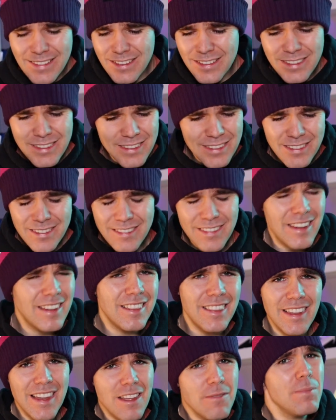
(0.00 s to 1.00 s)
Just
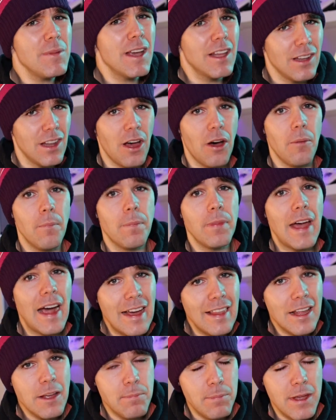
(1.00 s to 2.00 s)
leave me alone.
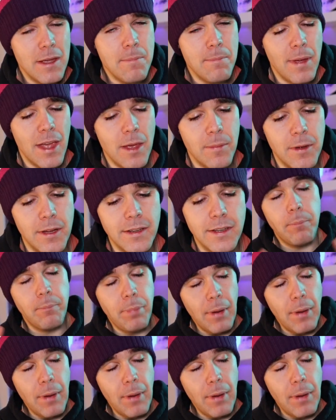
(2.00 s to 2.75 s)
I like being babied.